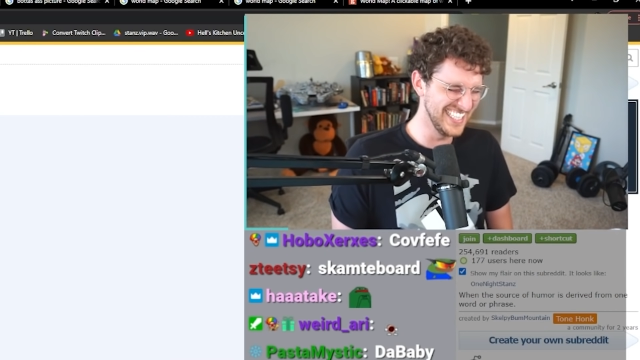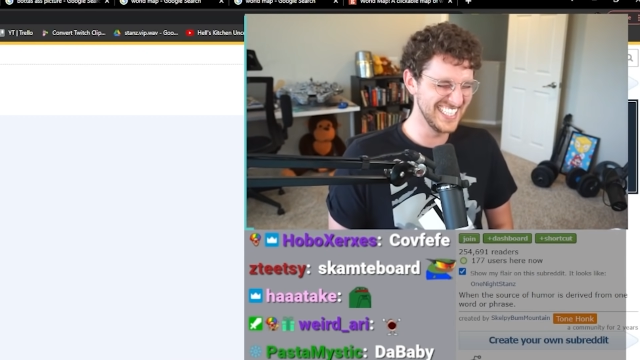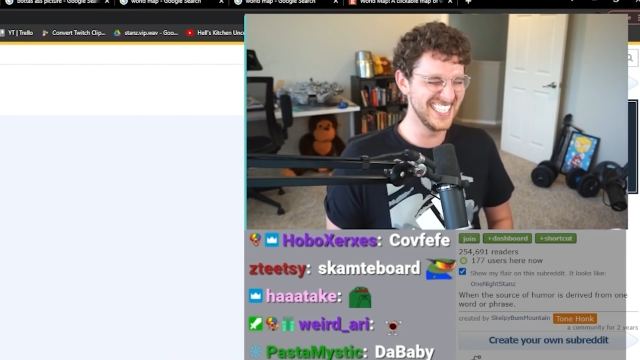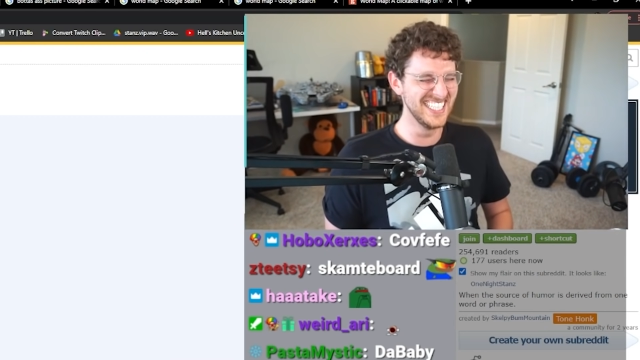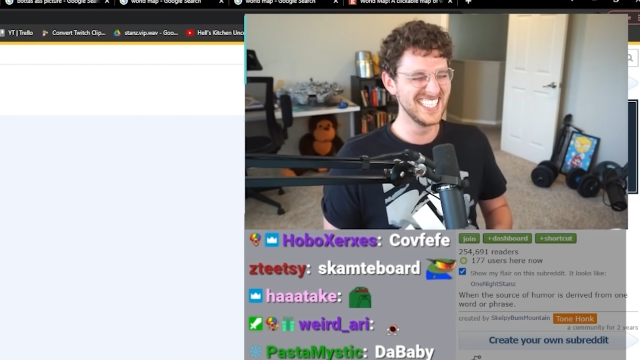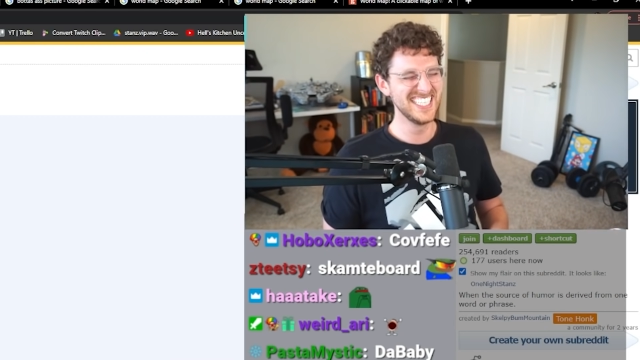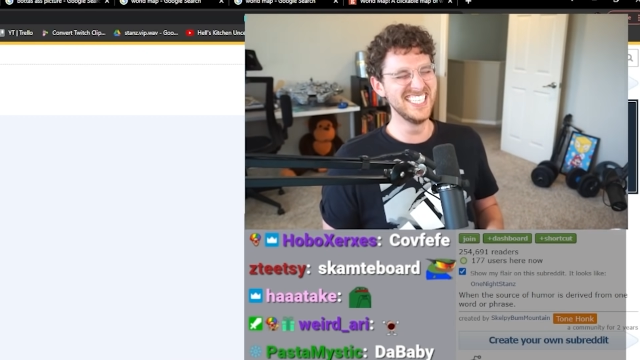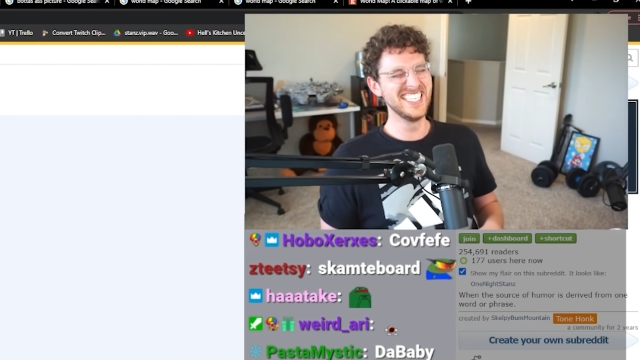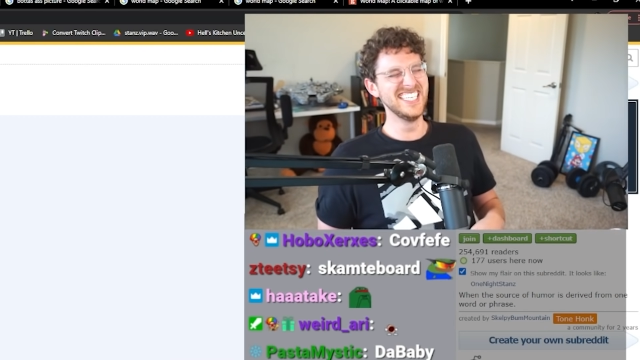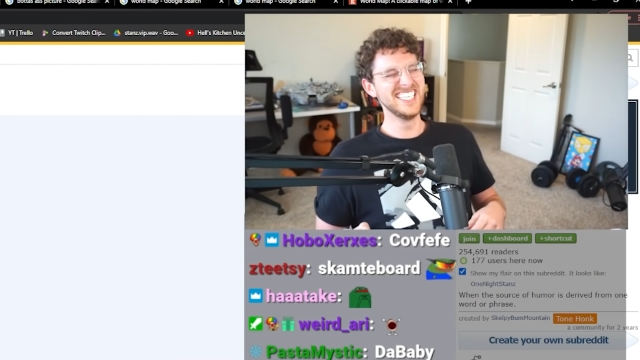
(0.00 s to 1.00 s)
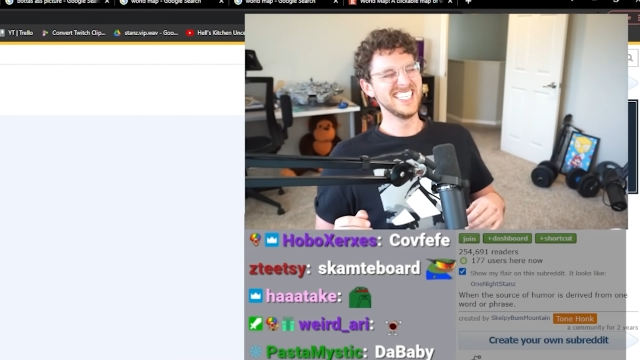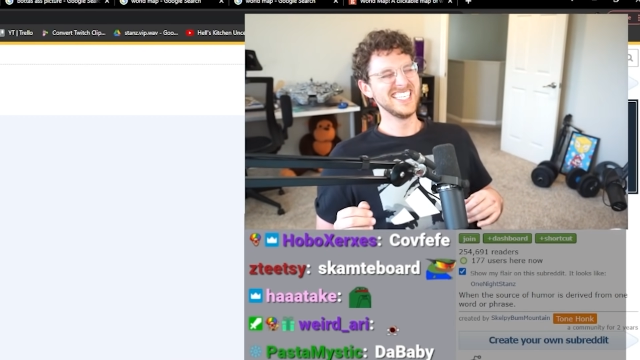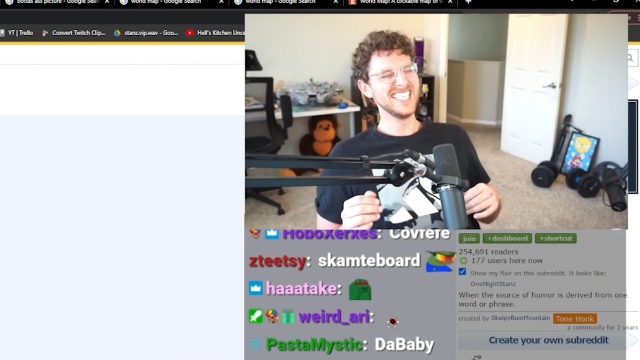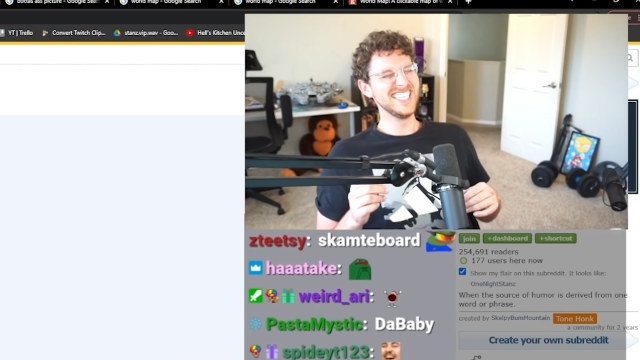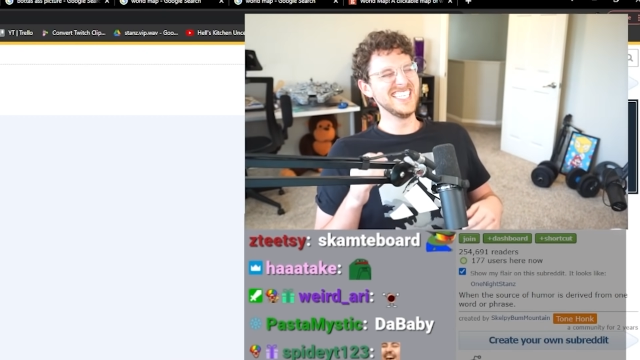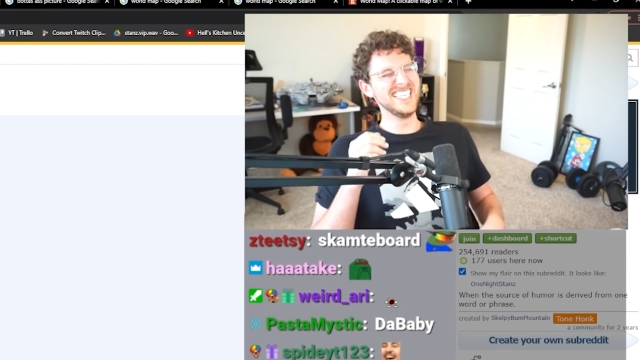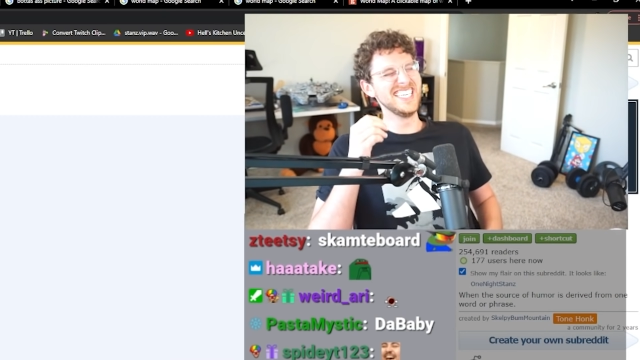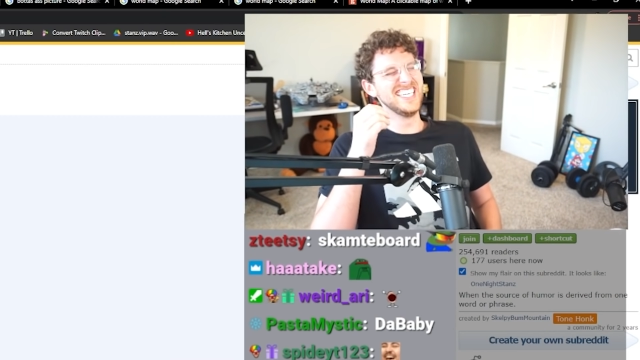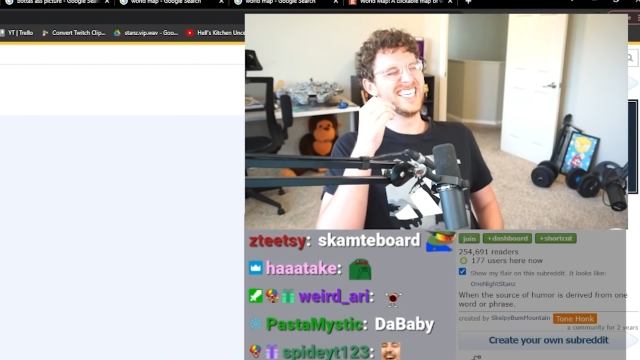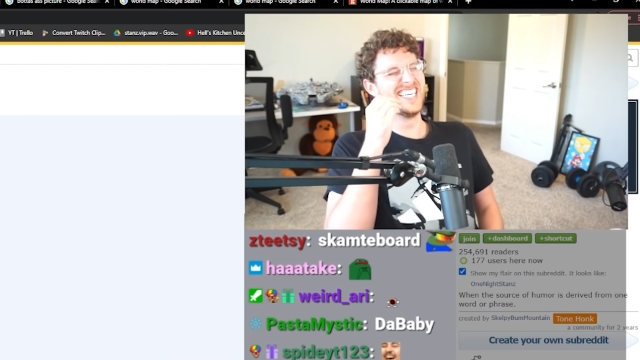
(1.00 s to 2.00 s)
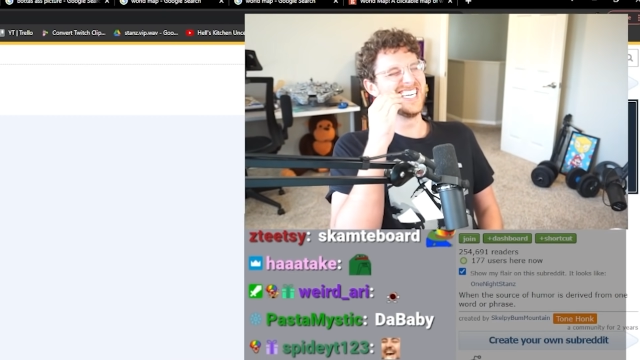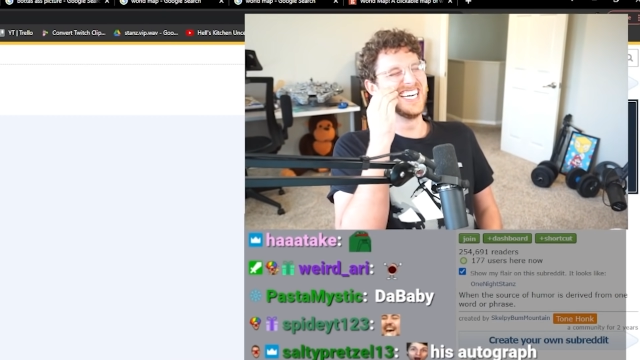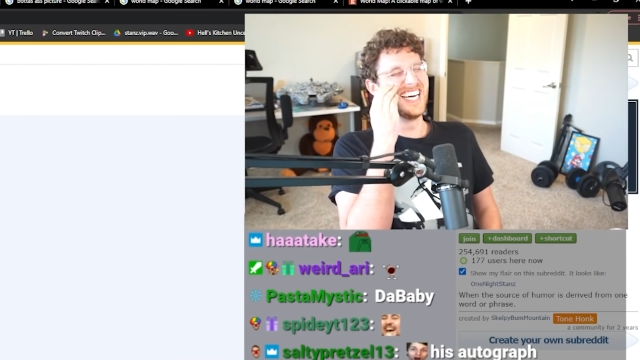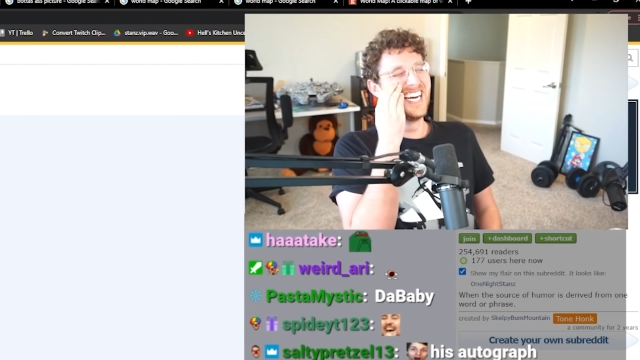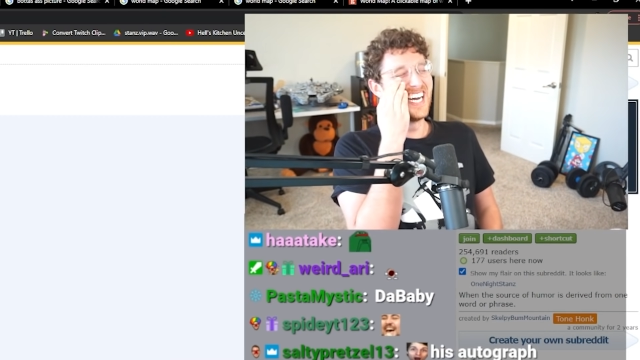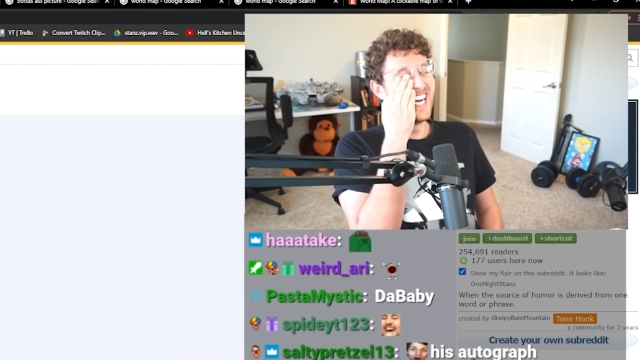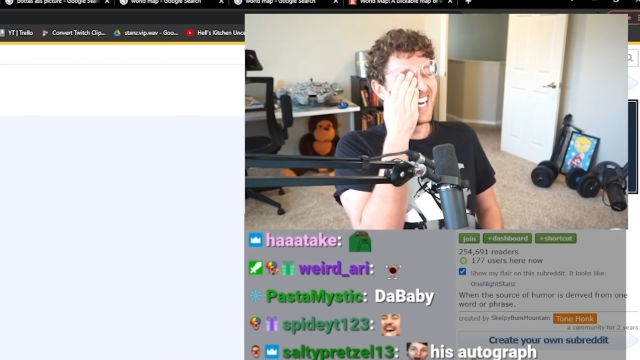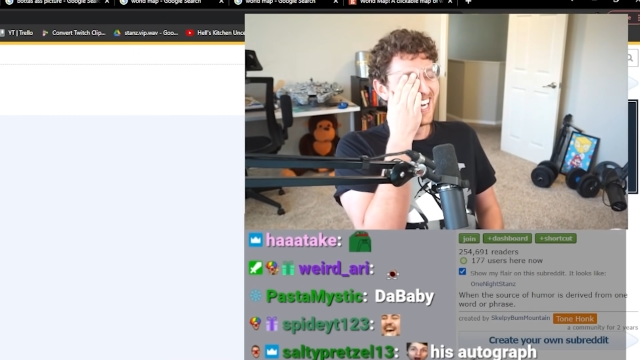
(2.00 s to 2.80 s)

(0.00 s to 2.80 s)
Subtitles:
Nothing is said.